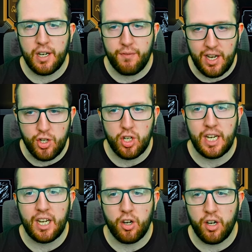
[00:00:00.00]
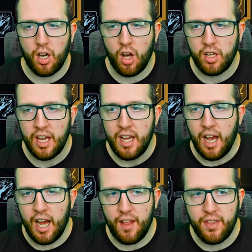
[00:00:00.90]
eventually unlock
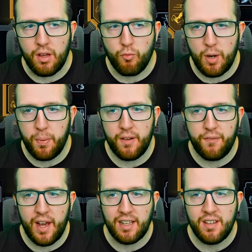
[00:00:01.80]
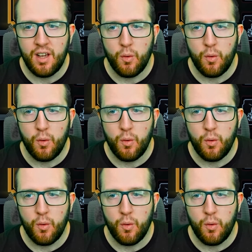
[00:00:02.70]
the Ripple Effect,